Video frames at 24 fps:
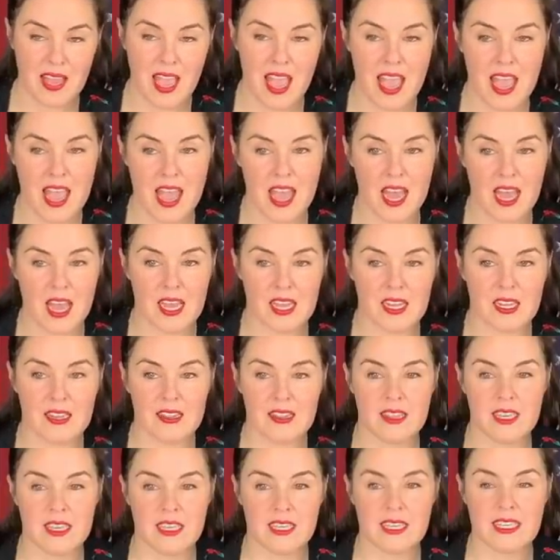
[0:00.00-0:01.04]
And
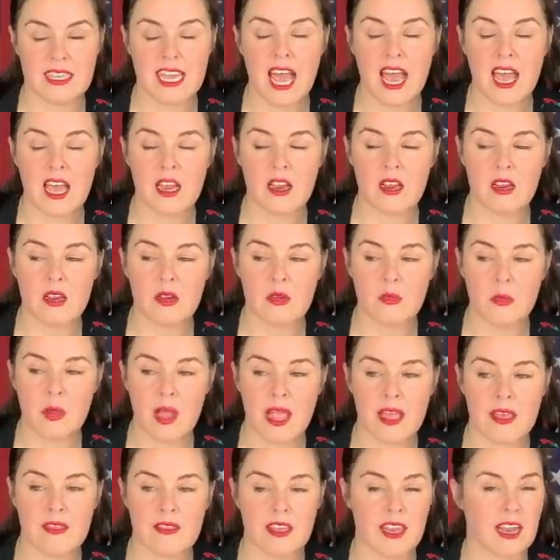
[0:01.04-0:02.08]
the entire
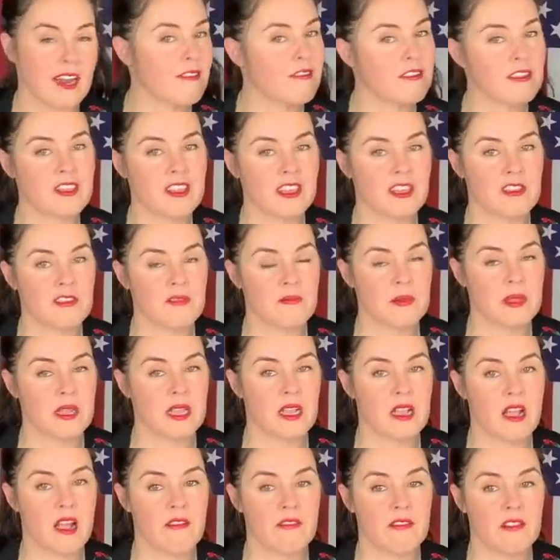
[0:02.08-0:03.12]
way that everything is
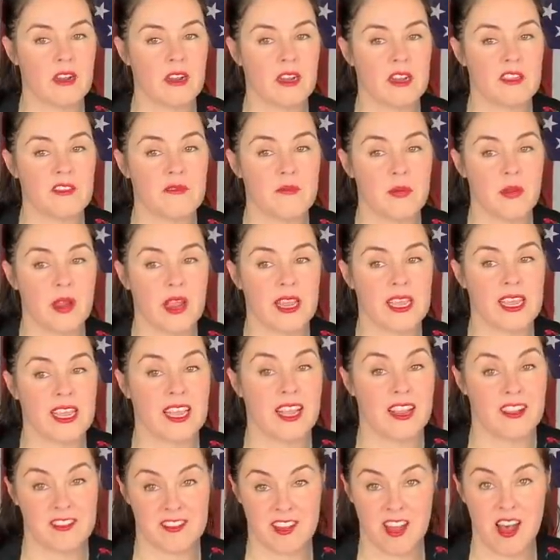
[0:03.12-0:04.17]
being covered is
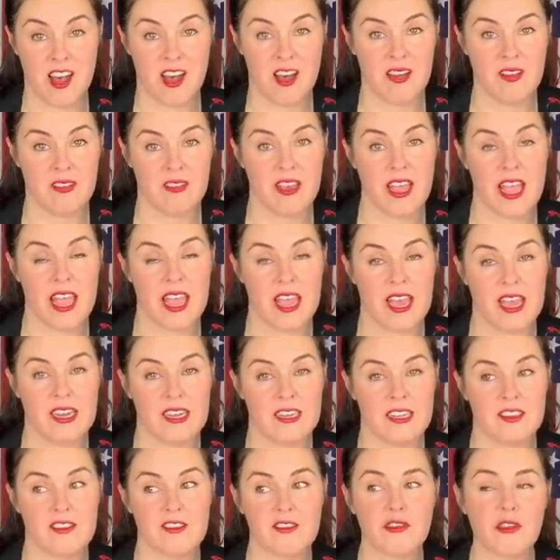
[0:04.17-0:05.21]
breaking us all
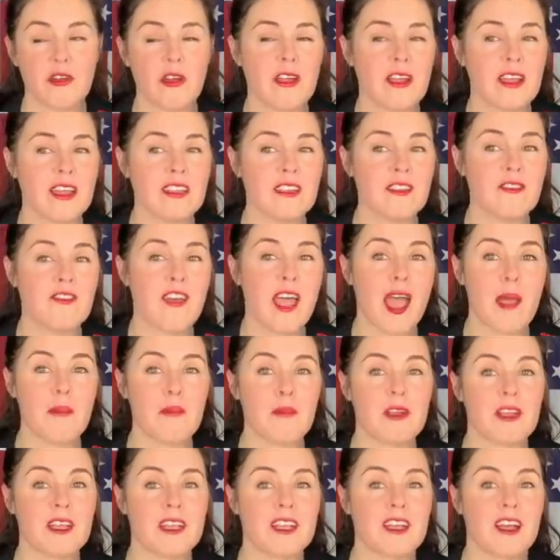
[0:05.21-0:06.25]
and destroying the
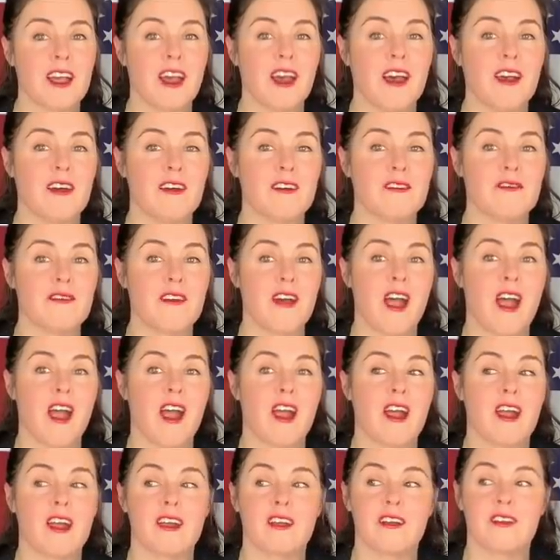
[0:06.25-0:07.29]
fabric of
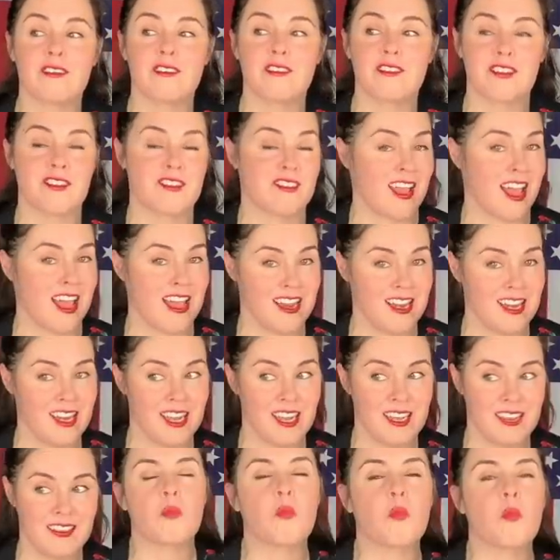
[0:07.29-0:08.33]
our
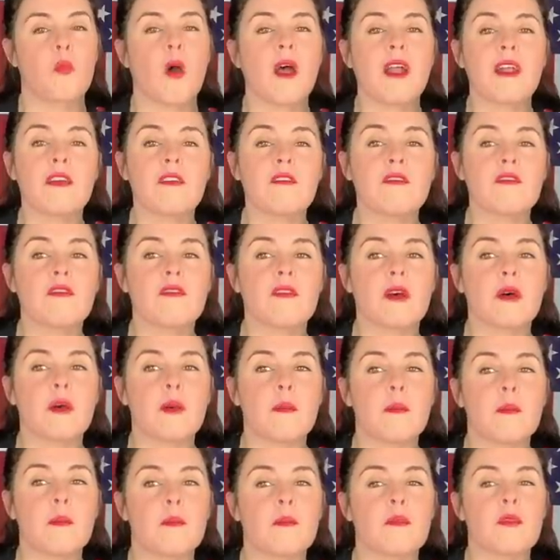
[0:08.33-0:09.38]
society. One of
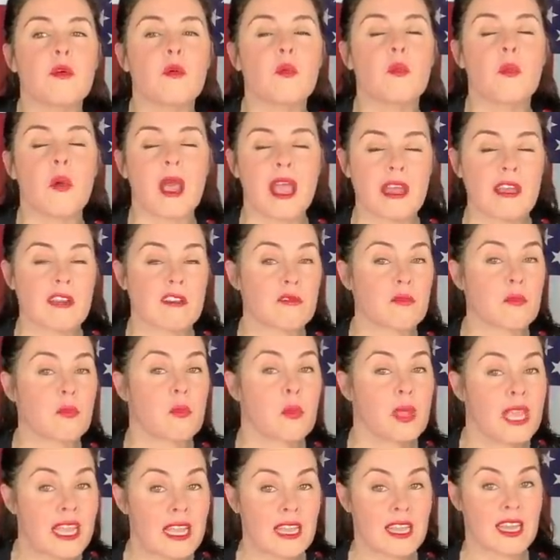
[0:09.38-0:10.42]
the ways
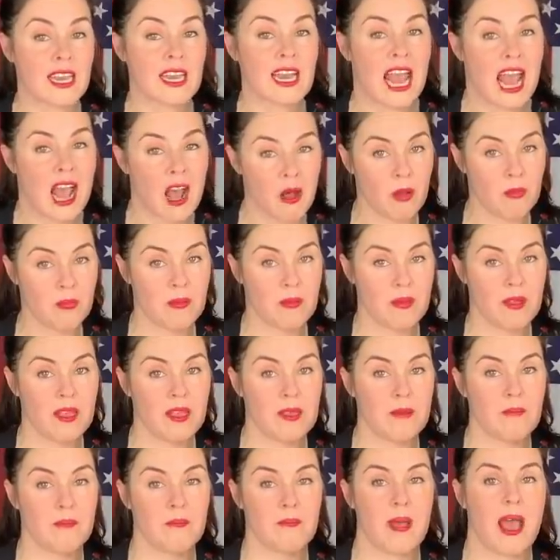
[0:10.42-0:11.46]
we can help
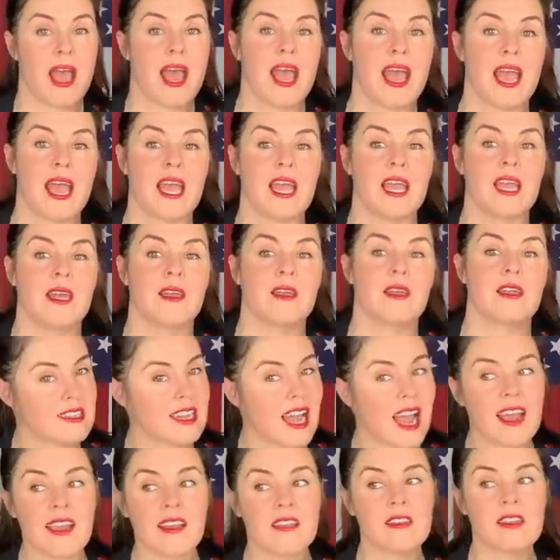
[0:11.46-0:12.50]
by
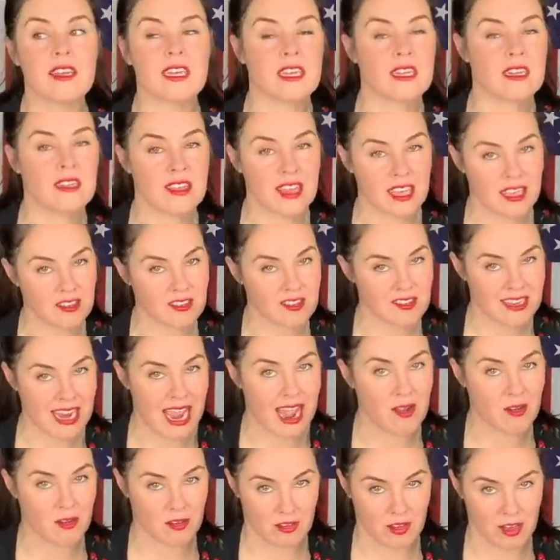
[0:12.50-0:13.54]
dialing things
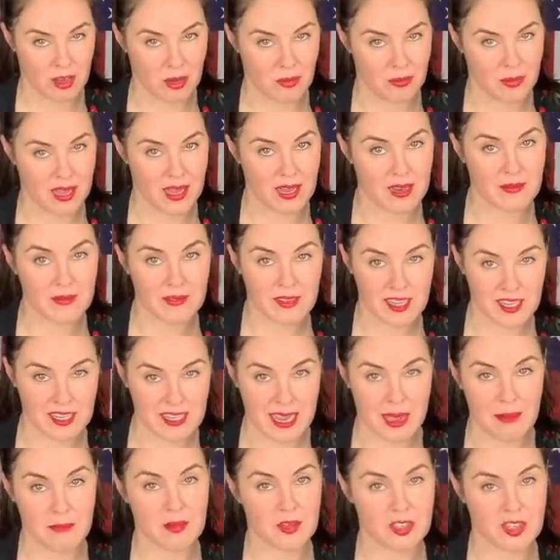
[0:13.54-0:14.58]
down a little bit, the
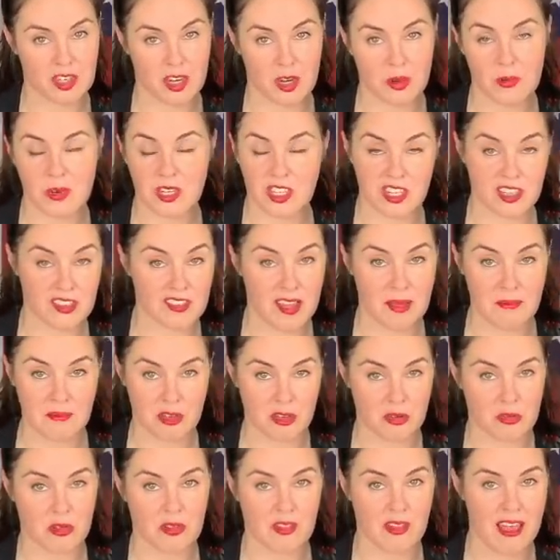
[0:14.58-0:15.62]
temperature, which is up
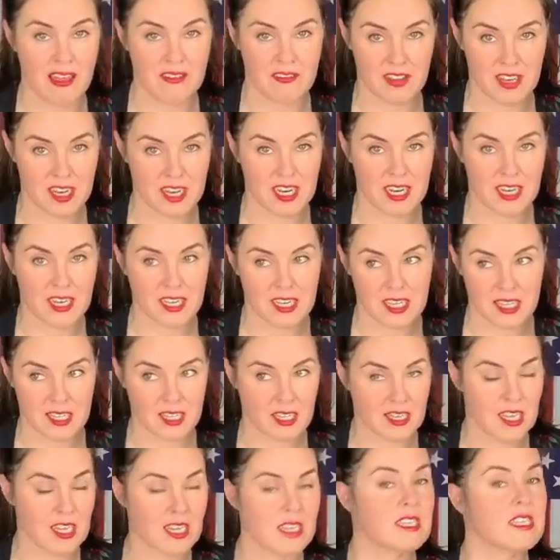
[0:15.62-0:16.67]
to 11 and
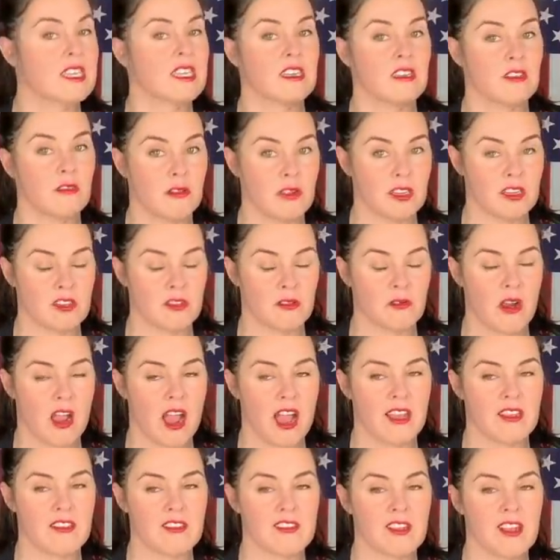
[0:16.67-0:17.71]
continuing to
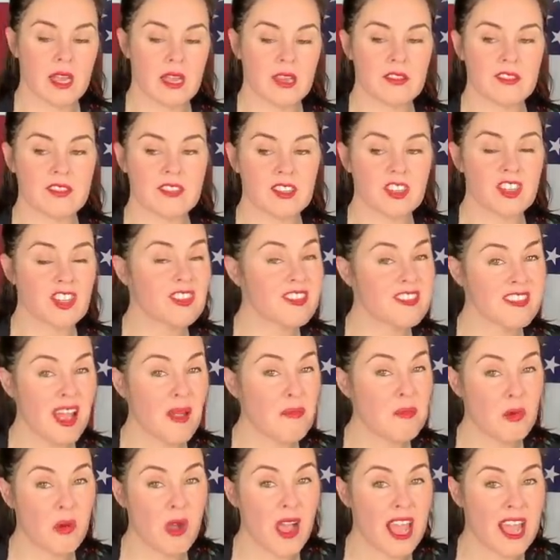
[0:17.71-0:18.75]
rise, is to just
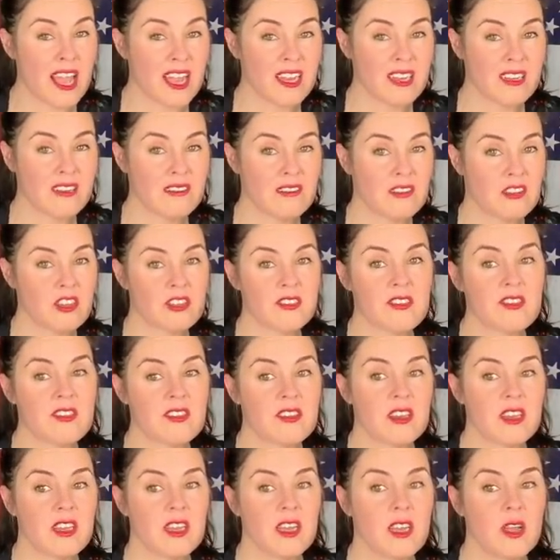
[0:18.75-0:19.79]
step away.
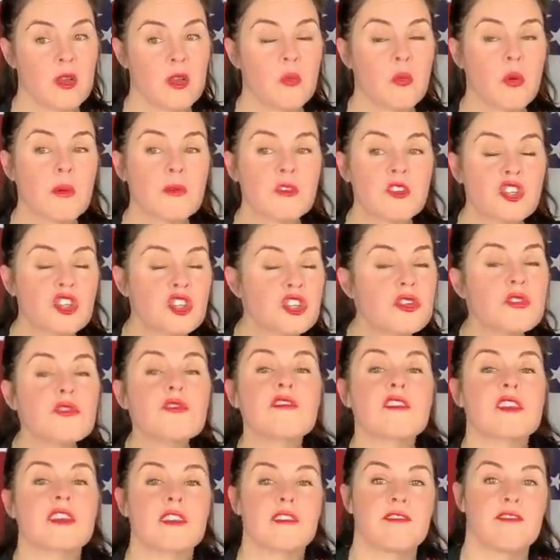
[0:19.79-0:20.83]
Just we're
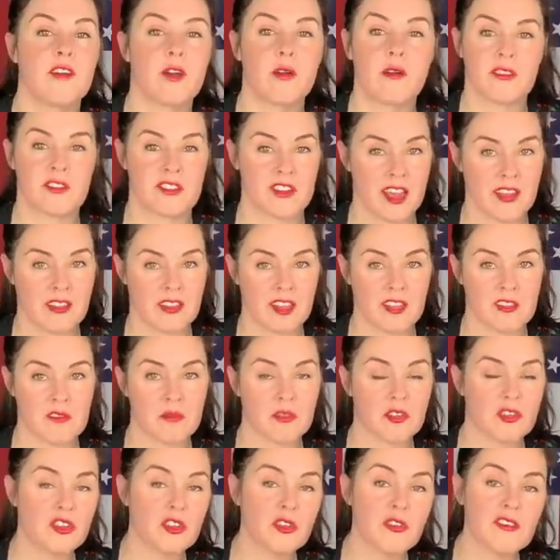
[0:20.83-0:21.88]
choosing to focus on this.
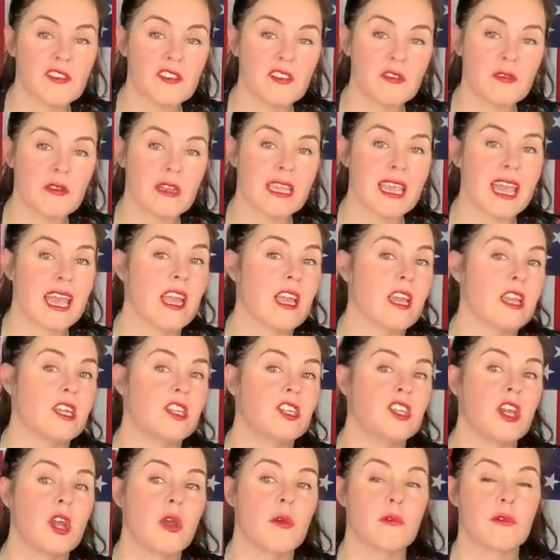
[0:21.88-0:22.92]
We're choosing to
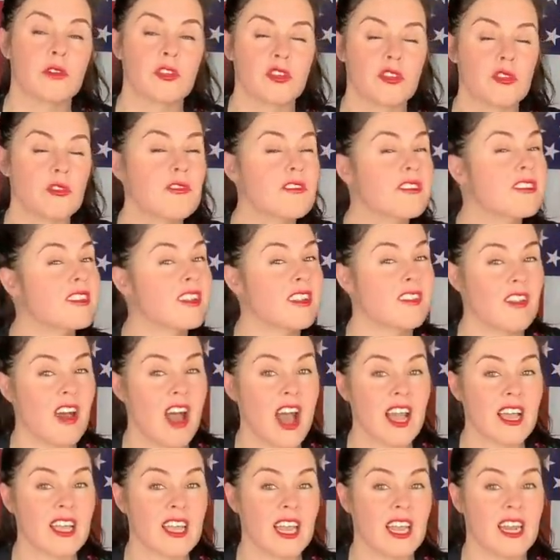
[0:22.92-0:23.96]
engage. We're choosing to
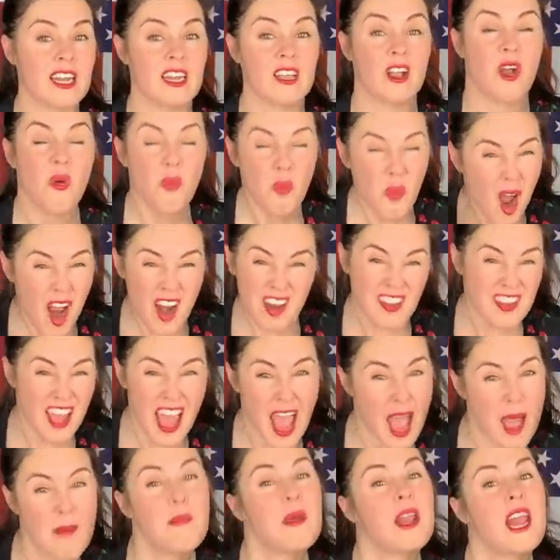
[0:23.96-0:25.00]
log in and go, what is
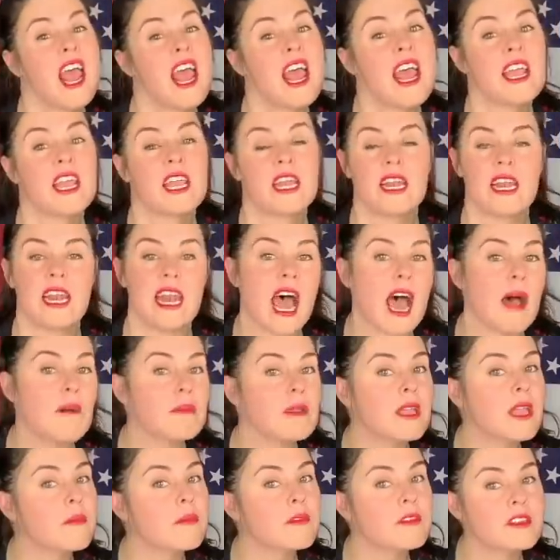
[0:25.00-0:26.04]
happening? And not
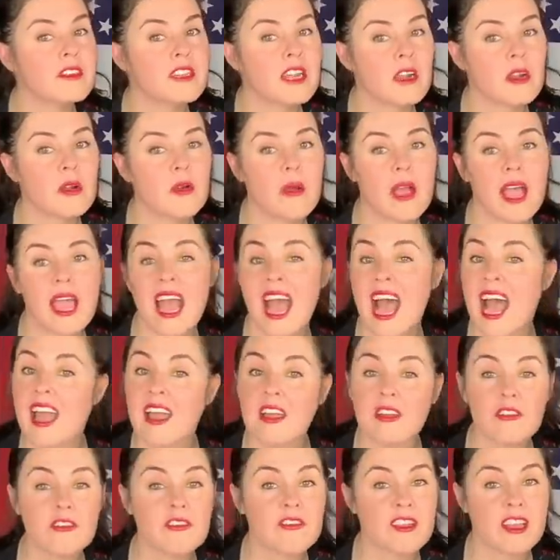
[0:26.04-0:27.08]
be able to tear away. I
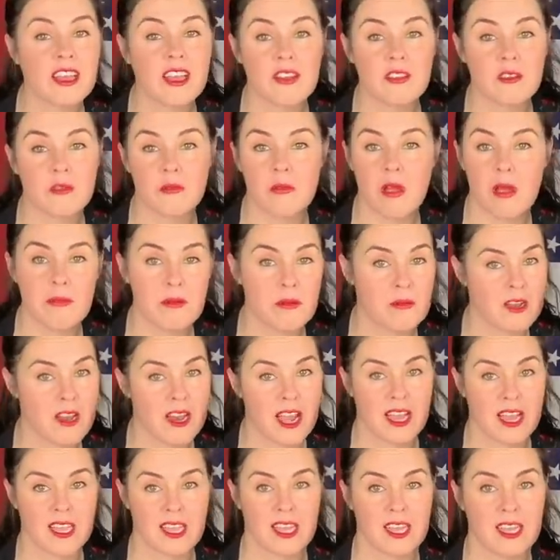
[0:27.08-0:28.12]
understand the
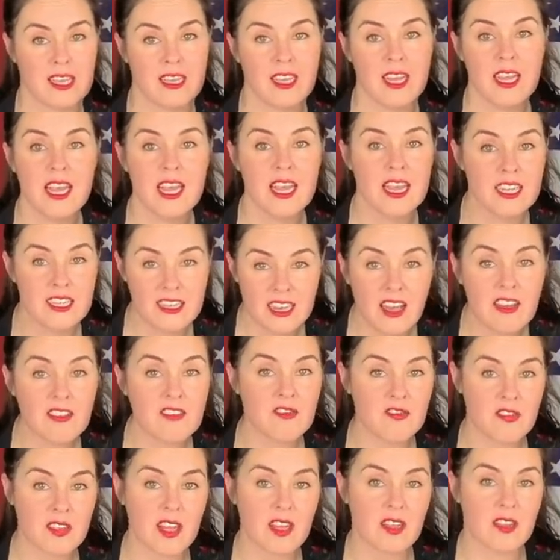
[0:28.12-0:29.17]
rubbernecking. It
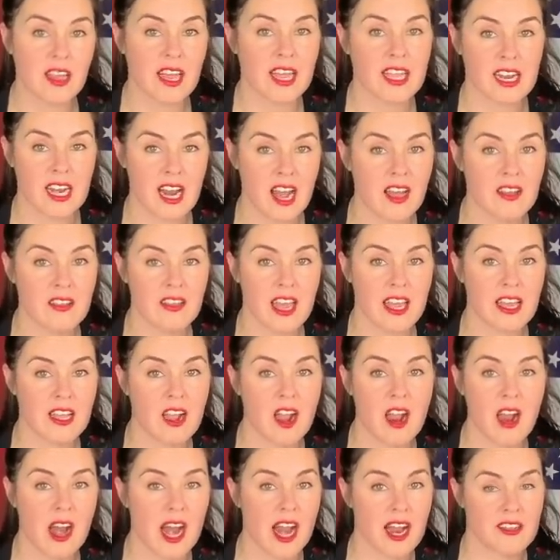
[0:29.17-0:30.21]
does feel like an online
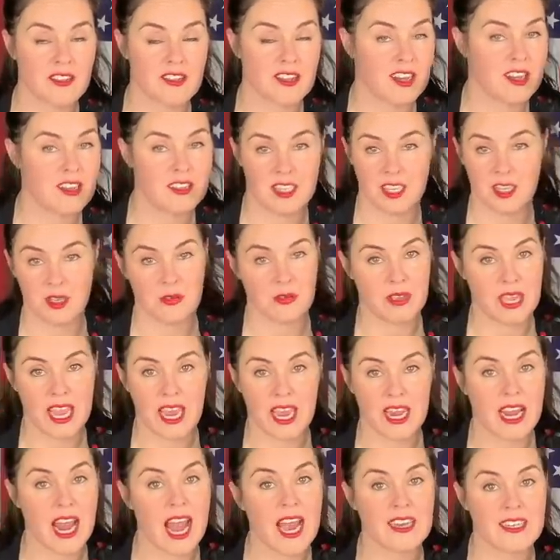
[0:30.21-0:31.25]
car accident that you
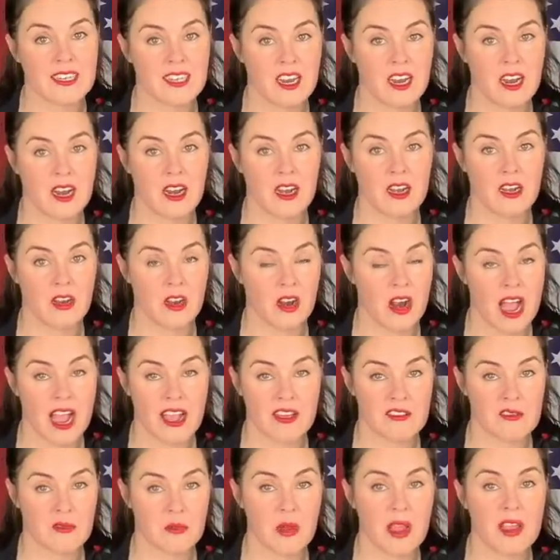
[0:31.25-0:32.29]
cannot tear your
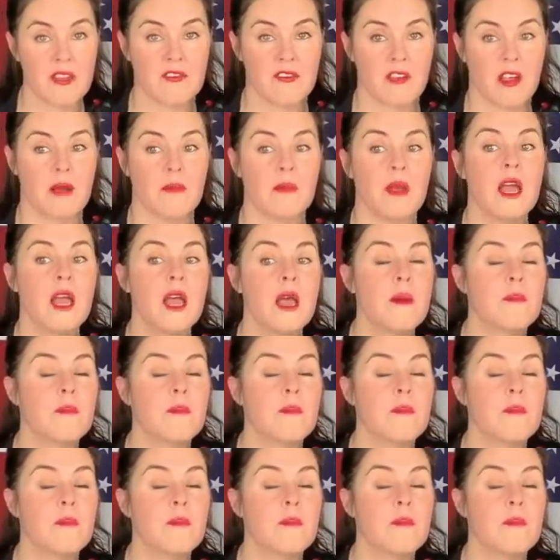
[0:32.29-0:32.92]
eyes away from.